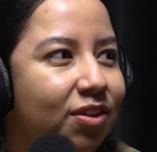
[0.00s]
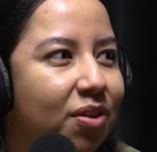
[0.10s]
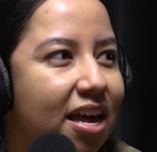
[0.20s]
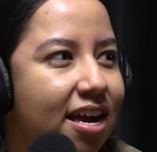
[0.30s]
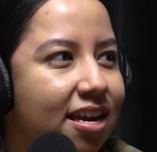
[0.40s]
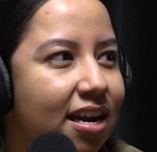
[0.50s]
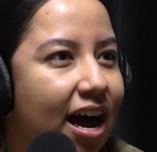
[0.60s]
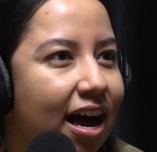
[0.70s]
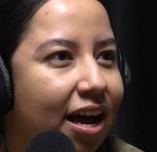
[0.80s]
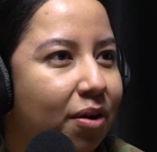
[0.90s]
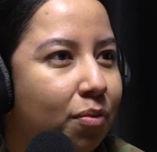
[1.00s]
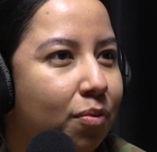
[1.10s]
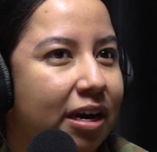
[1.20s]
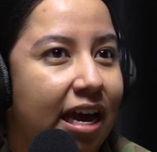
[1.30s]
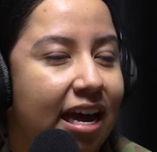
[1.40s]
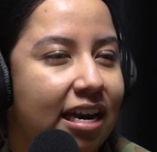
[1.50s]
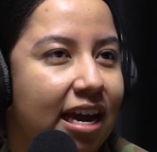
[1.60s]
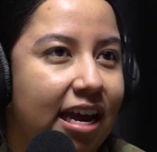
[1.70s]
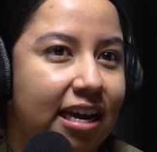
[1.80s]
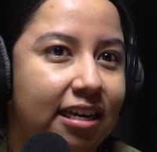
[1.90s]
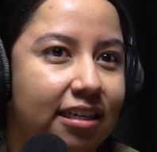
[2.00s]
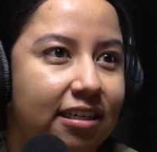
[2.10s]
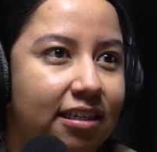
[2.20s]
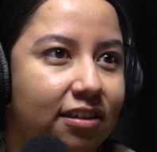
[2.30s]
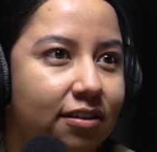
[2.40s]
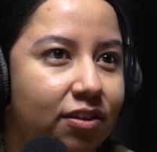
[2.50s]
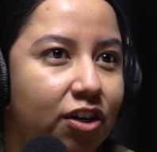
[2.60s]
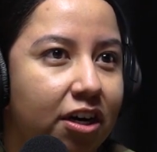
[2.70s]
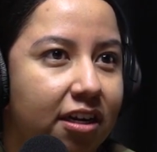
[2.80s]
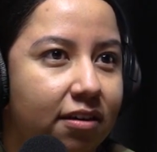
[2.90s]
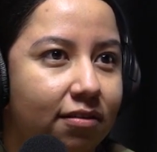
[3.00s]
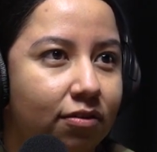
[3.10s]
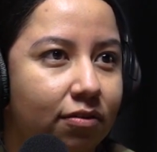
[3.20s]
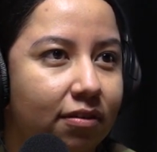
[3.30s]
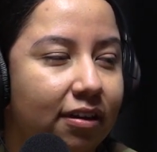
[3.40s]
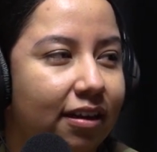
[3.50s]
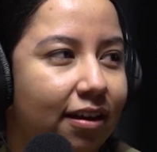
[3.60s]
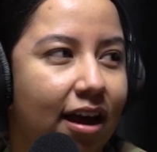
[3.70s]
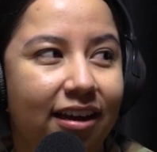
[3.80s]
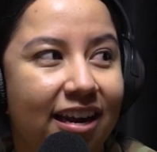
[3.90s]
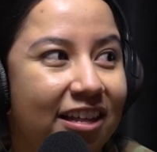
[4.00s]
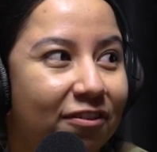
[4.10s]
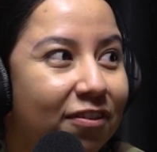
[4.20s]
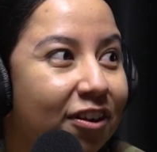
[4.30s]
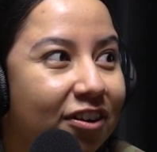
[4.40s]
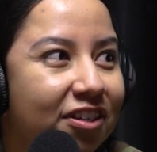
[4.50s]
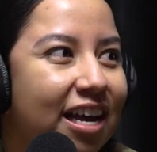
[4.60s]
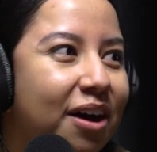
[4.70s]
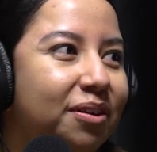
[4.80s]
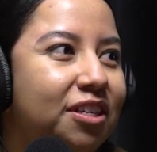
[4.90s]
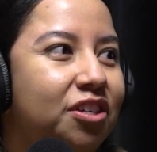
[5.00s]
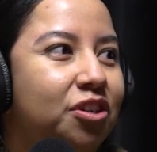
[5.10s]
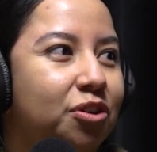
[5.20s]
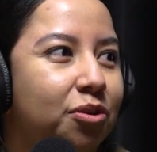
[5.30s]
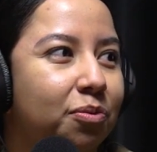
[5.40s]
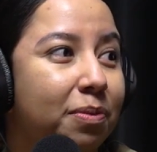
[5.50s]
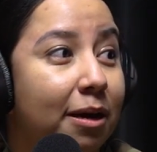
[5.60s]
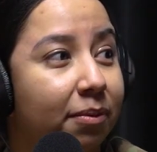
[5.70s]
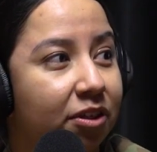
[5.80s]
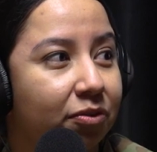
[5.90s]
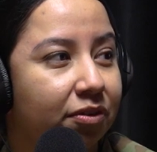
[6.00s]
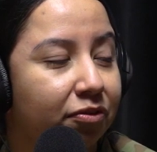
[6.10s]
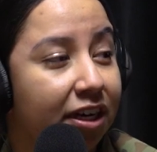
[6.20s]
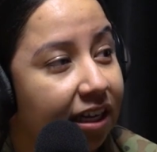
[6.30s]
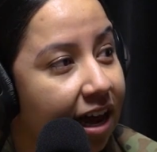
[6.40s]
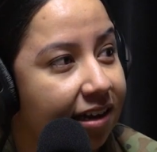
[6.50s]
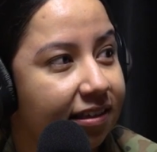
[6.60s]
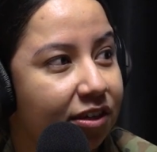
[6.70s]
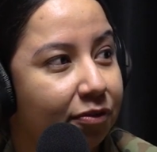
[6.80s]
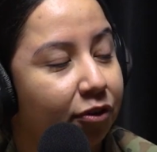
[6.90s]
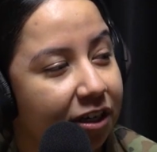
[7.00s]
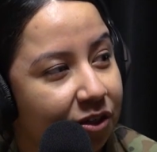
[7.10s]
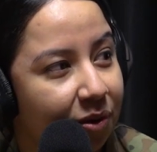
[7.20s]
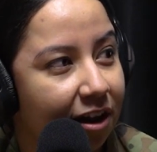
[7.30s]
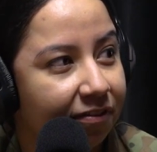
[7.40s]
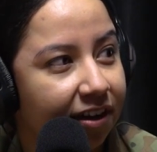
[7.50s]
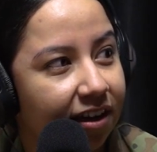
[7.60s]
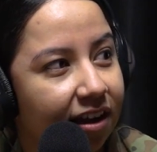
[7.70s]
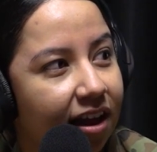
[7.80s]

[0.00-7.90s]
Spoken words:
So then I went ahead and started getting the feelers out to be able to reclass to a 42 Alpha.